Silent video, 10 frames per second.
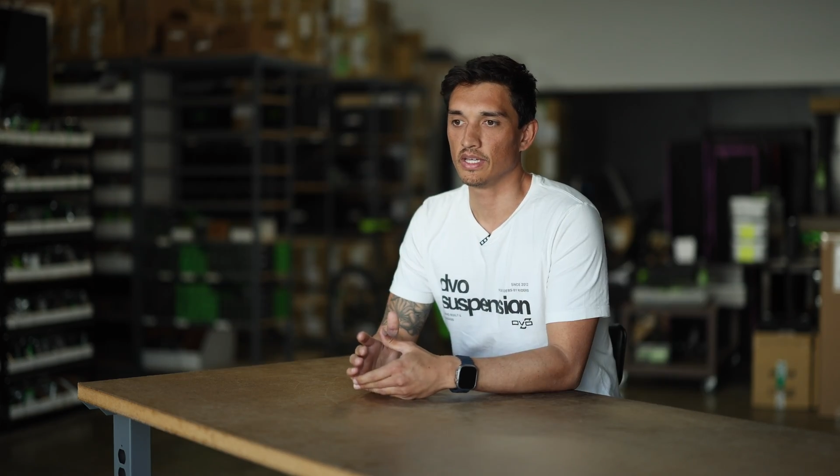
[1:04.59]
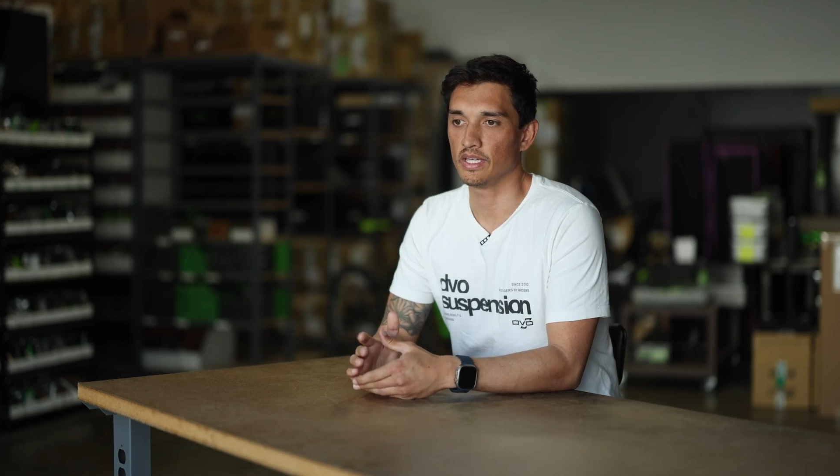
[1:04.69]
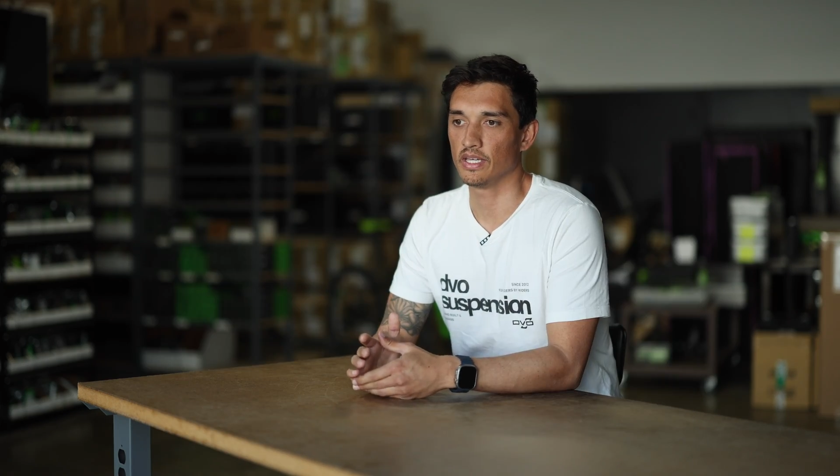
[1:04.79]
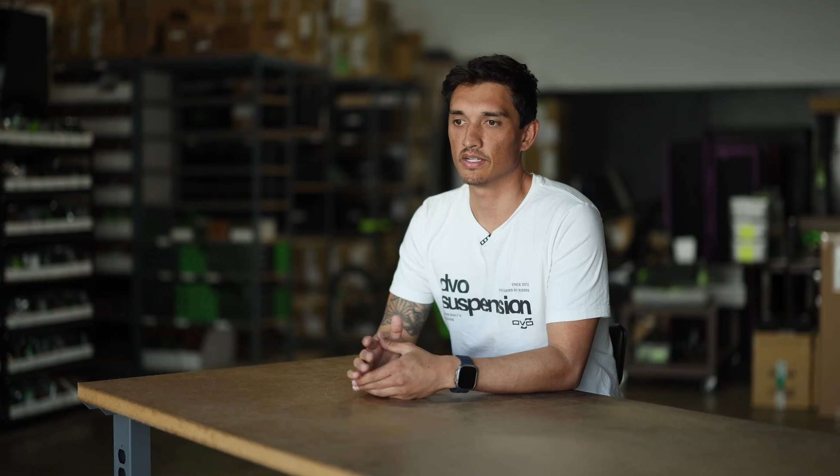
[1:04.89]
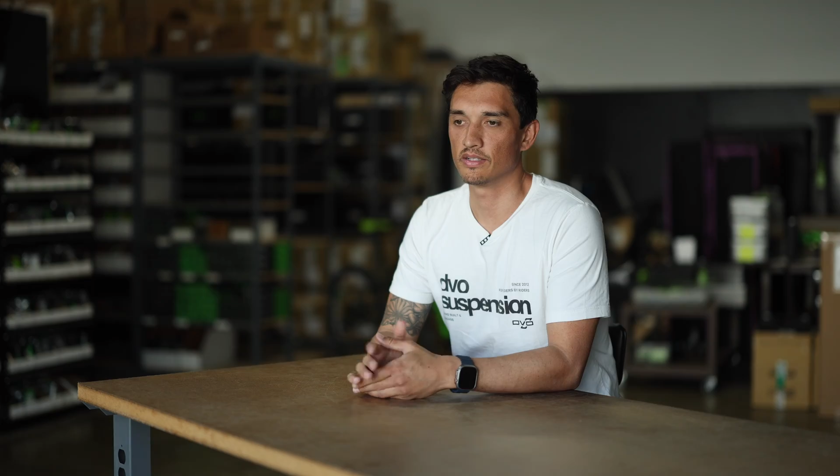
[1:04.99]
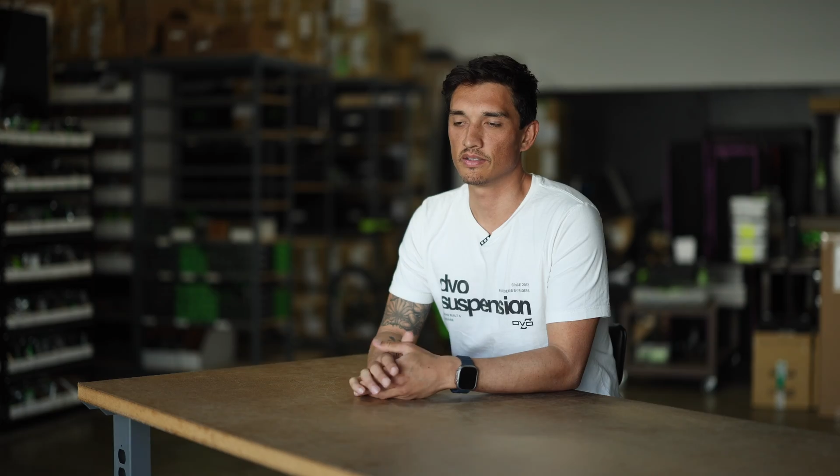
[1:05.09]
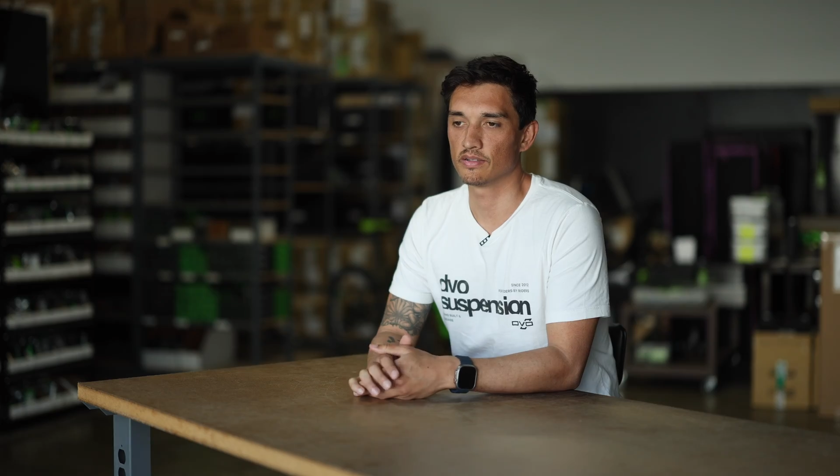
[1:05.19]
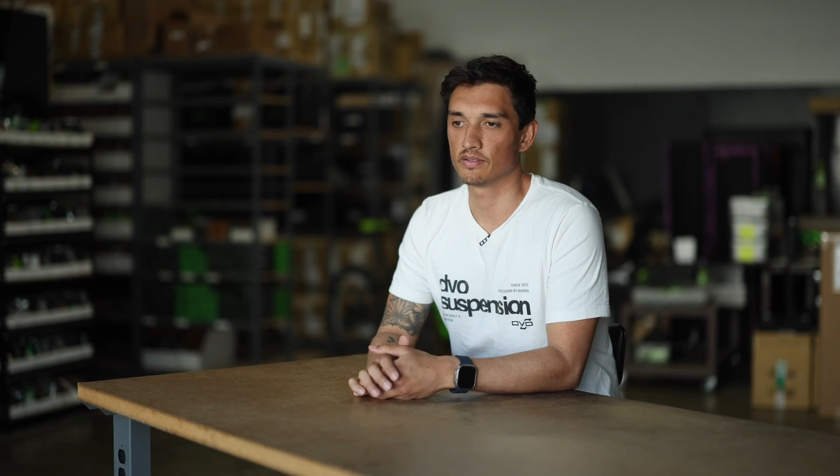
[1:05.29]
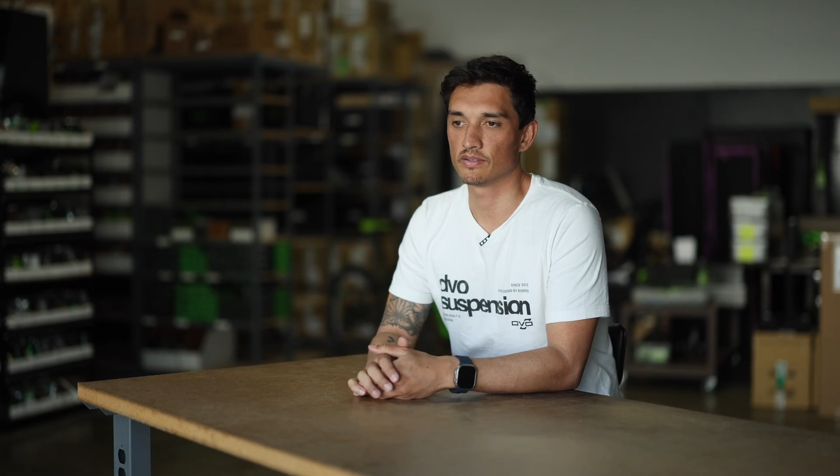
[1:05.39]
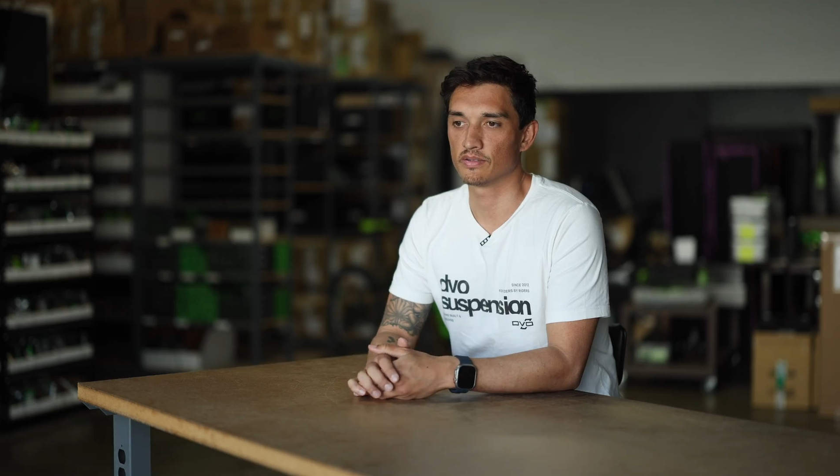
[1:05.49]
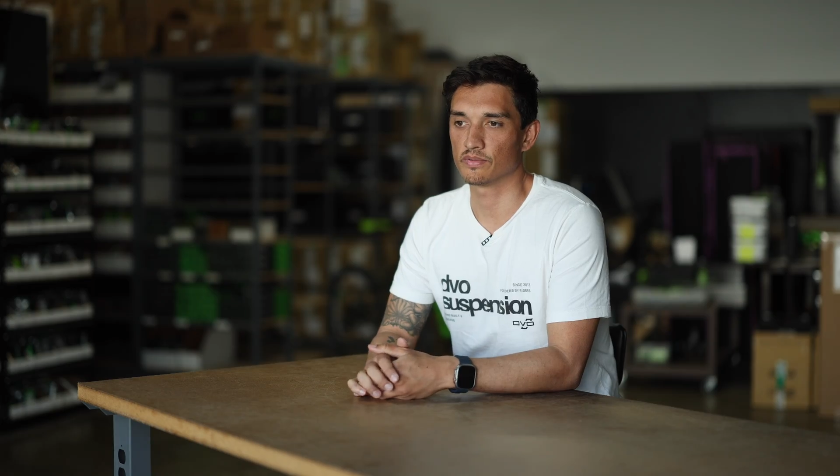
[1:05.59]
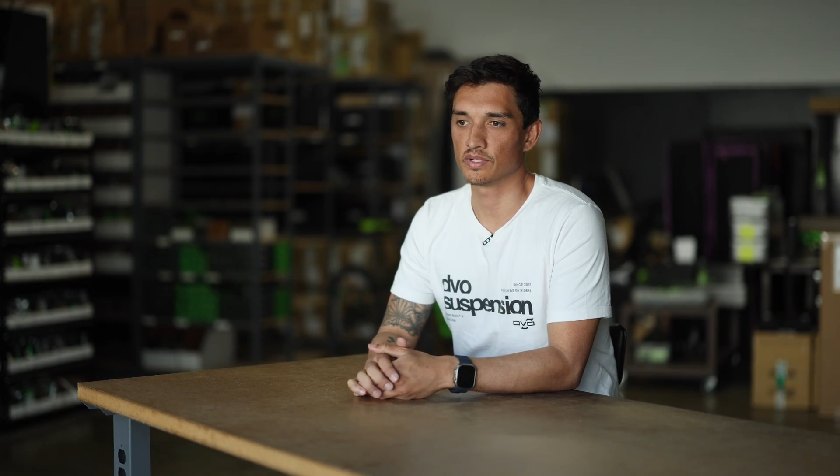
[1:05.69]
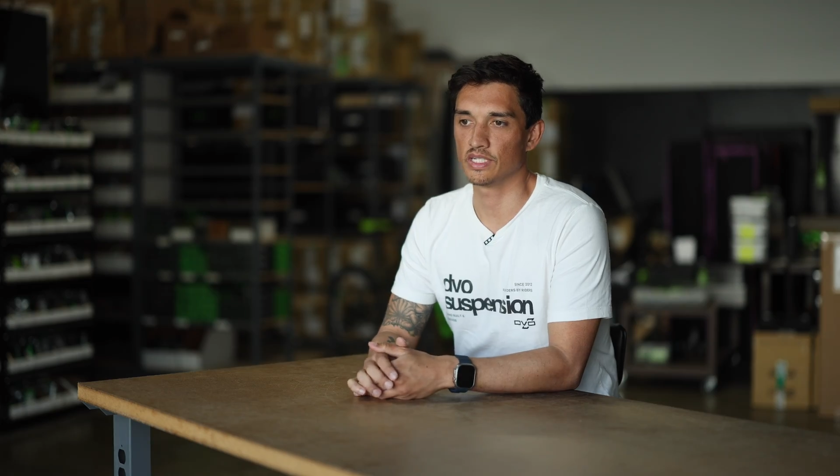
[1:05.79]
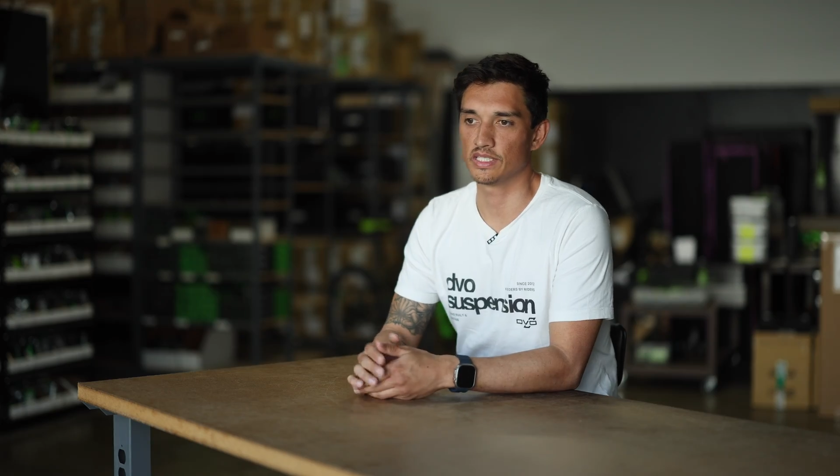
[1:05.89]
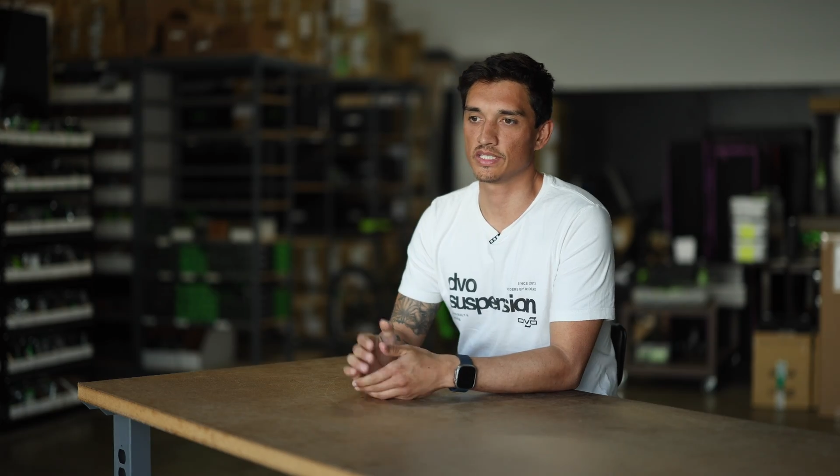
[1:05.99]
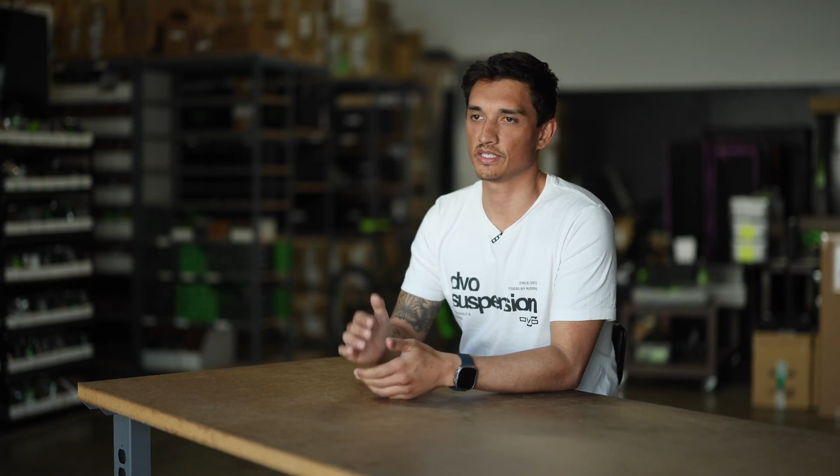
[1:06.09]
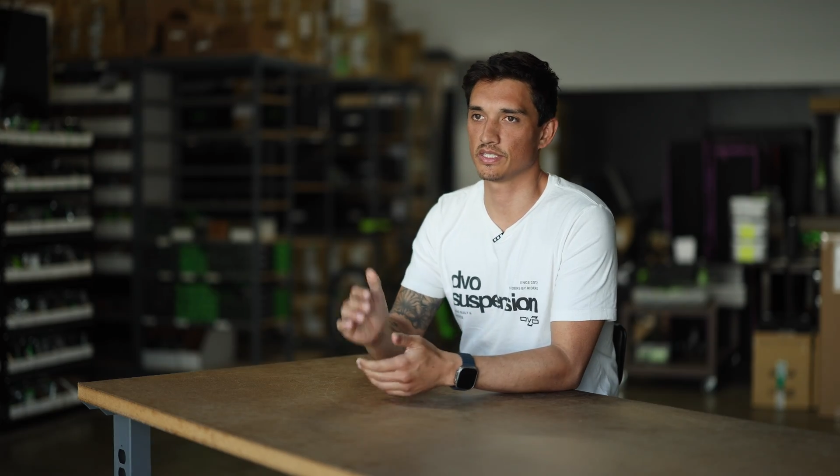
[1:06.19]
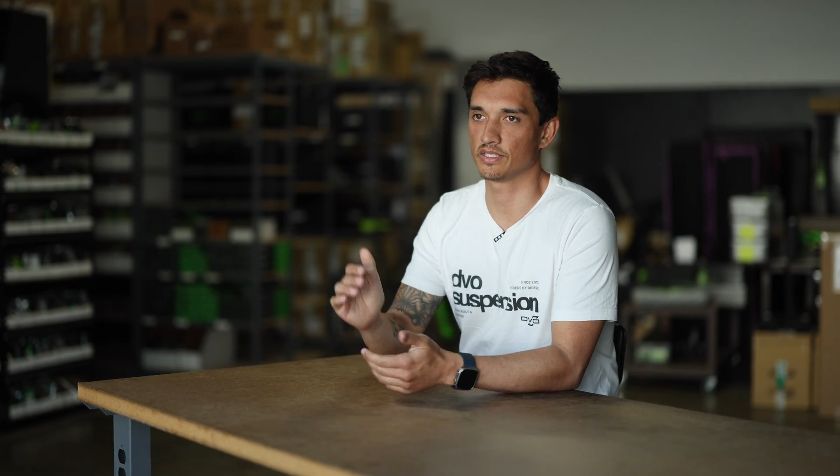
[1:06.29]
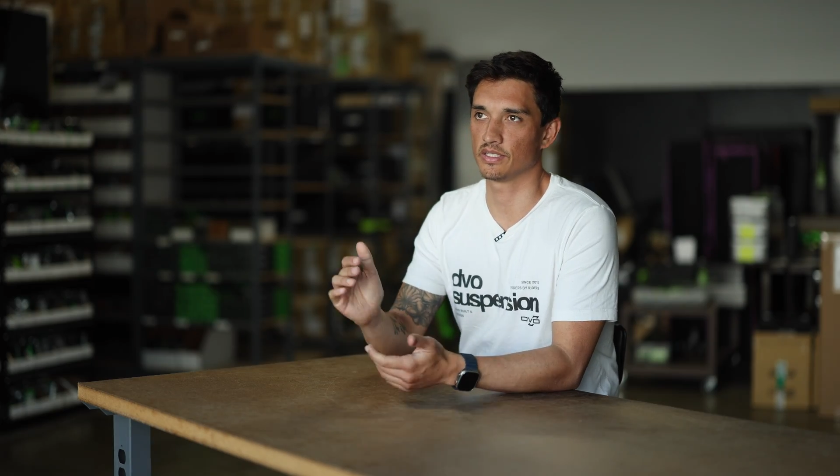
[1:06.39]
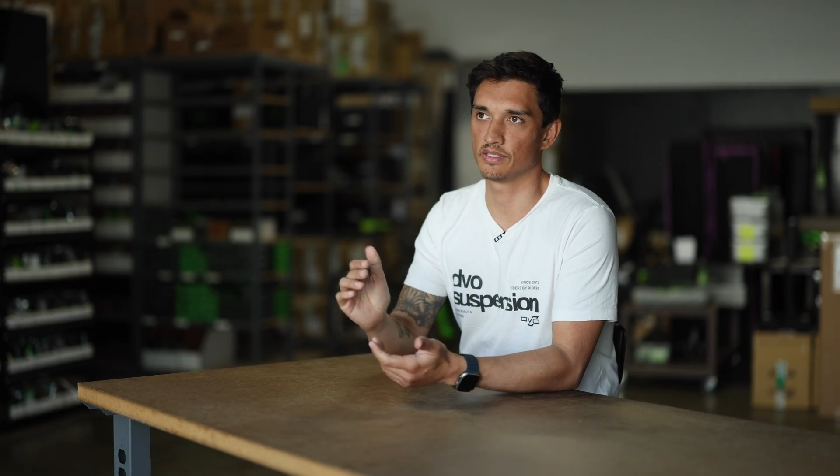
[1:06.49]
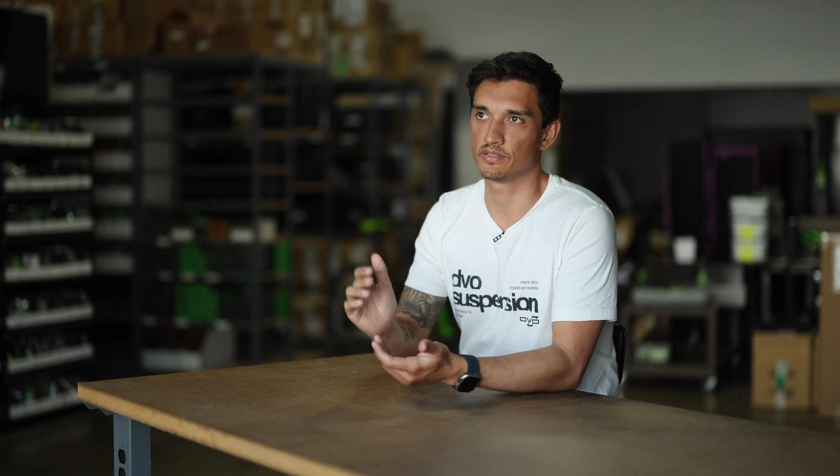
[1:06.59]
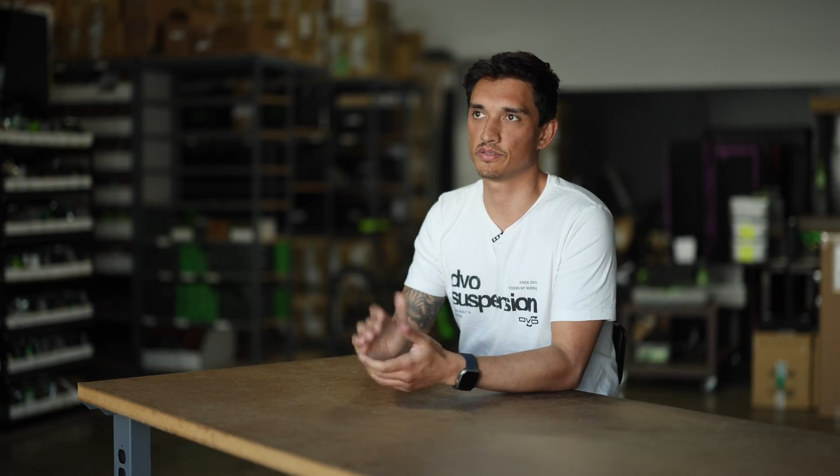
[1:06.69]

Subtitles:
And what it is it's a